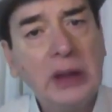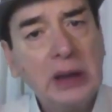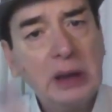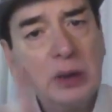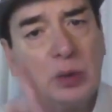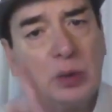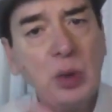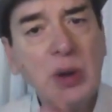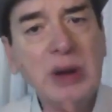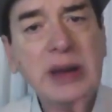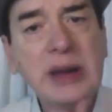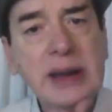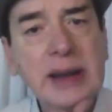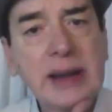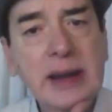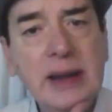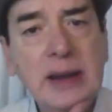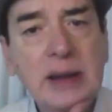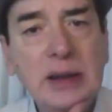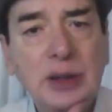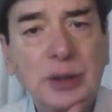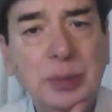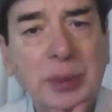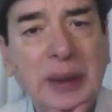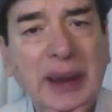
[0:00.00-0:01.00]
20
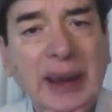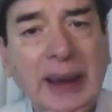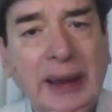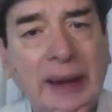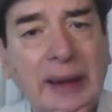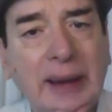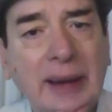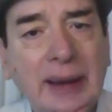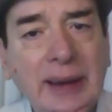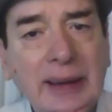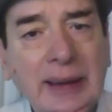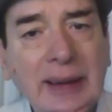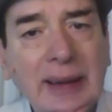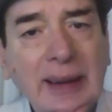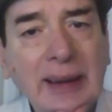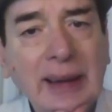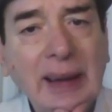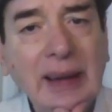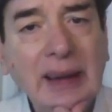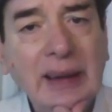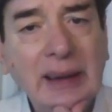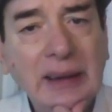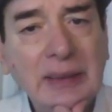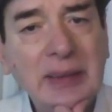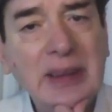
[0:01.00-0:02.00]
years back,
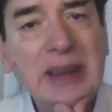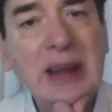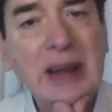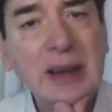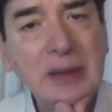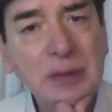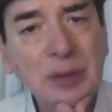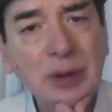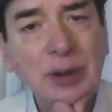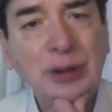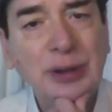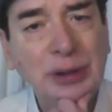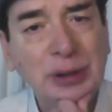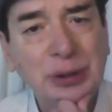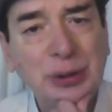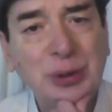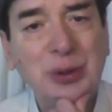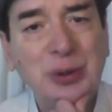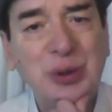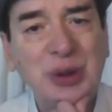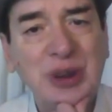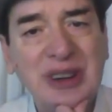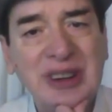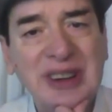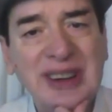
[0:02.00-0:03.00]
when I was a
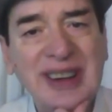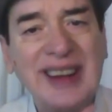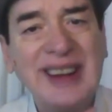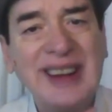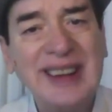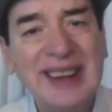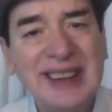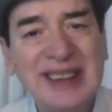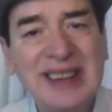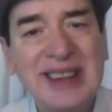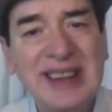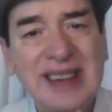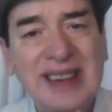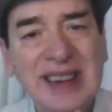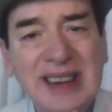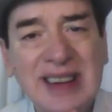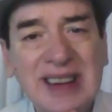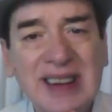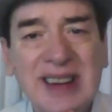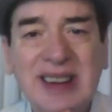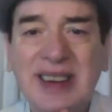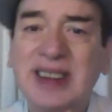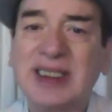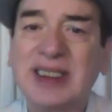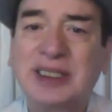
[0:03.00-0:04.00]
student, I had
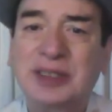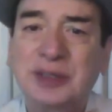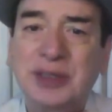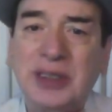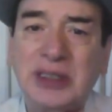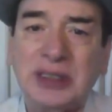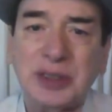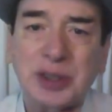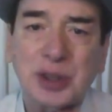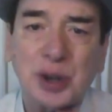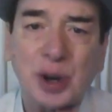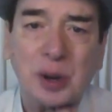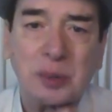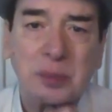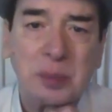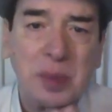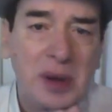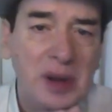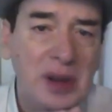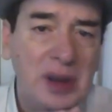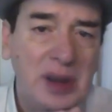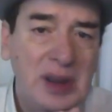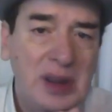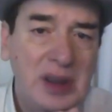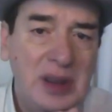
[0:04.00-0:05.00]
attended this workshop
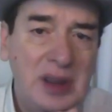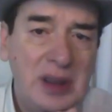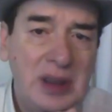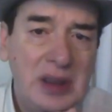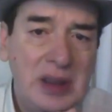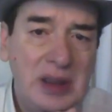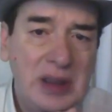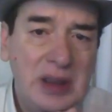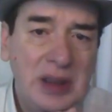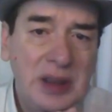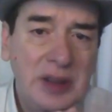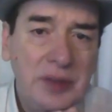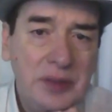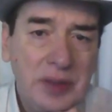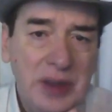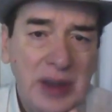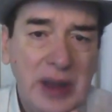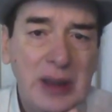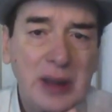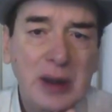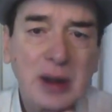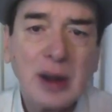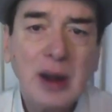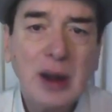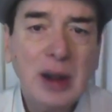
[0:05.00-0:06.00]

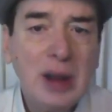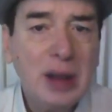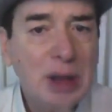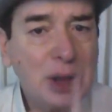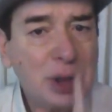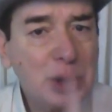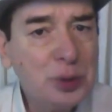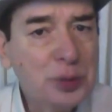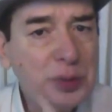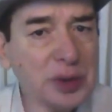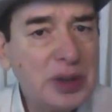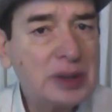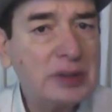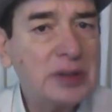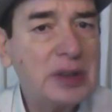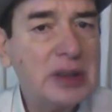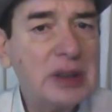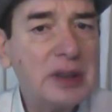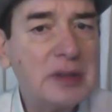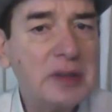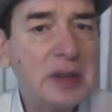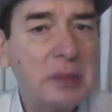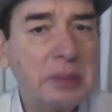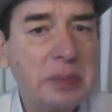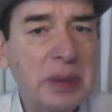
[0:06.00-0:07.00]
where you were one
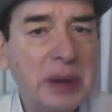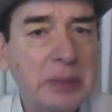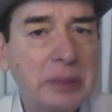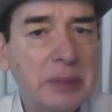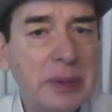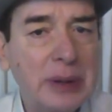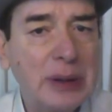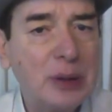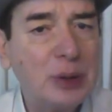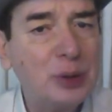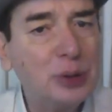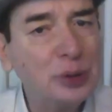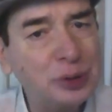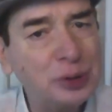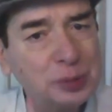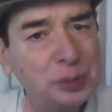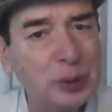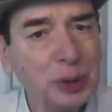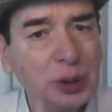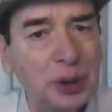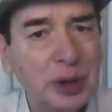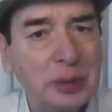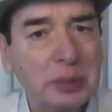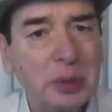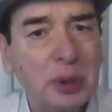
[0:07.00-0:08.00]
of the people who
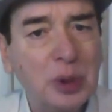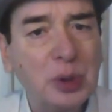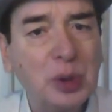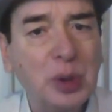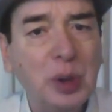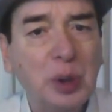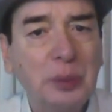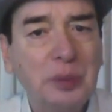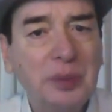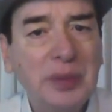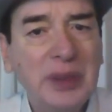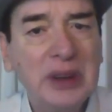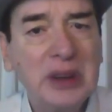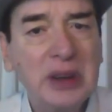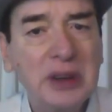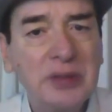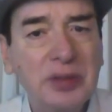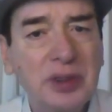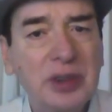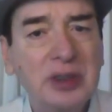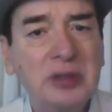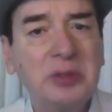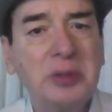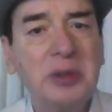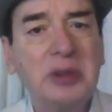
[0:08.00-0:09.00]
spoke about the
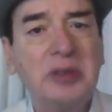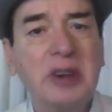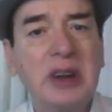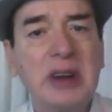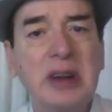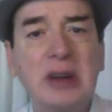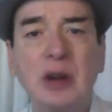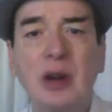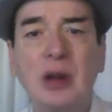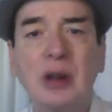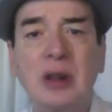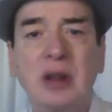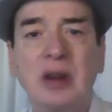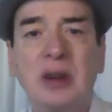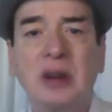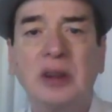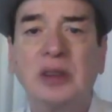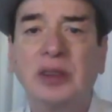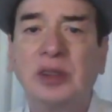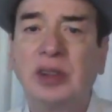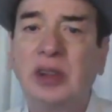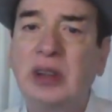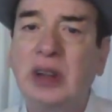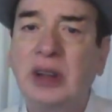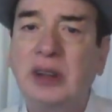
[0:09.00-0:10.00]
difference between
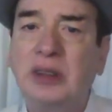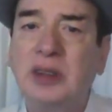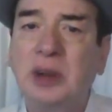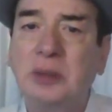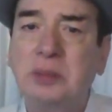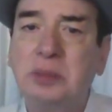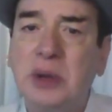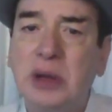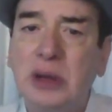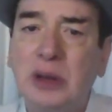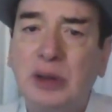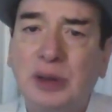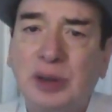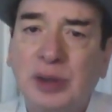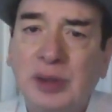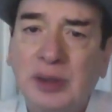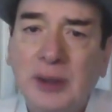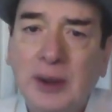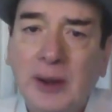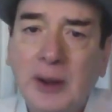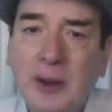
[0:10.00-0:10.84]
tolerance and acceptance.